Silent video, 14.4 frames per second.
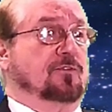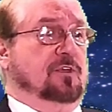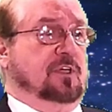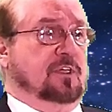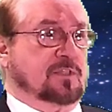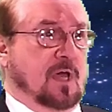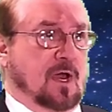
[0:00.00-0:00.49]

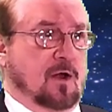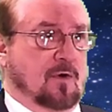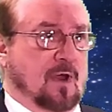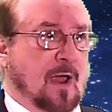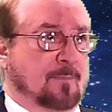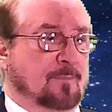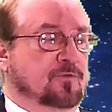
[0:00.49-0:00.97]
well as
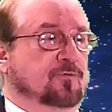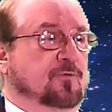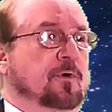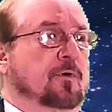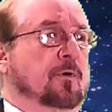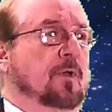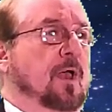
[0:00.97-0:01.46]
the
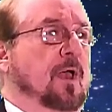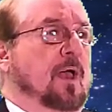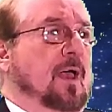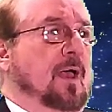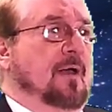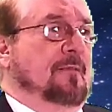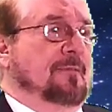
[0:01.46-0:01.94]
entire
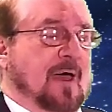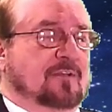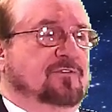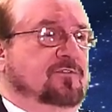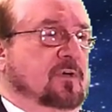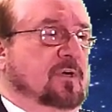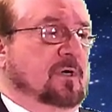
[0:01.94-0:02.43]
atmosphere.
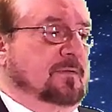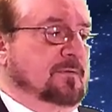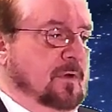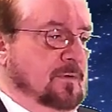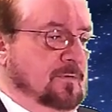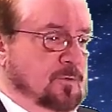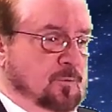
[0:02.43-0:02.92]

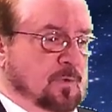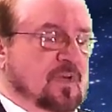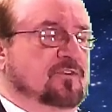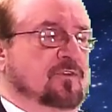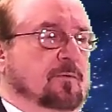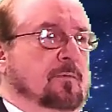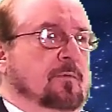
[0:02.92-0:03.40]
That's uh,
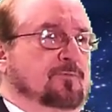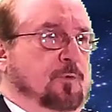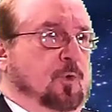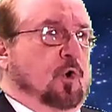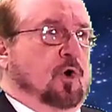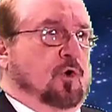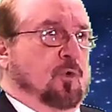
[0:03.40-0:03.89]
the, the
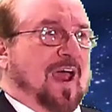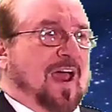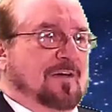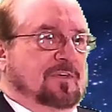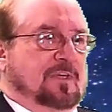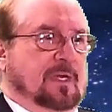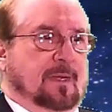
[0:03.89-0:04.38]
reason
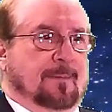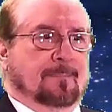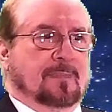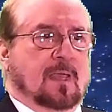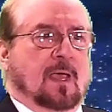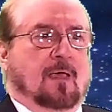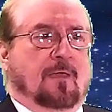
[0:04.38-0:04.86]
for
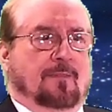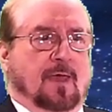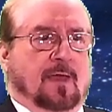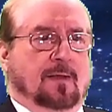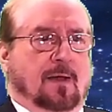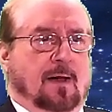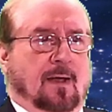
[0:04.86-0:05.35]
gravity.
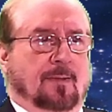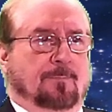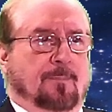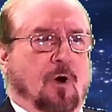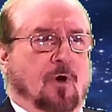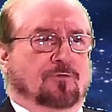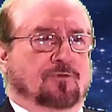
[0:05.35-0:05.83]

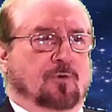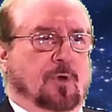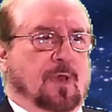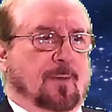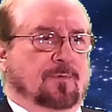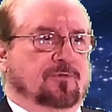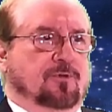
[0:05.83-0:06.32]
Then I
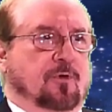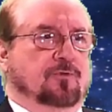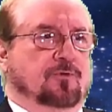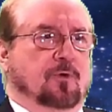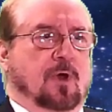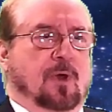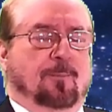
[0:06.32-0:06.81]
also
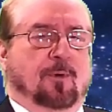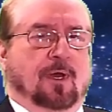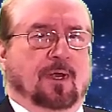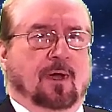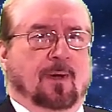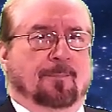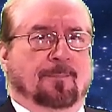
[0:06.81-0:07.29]
in episode two I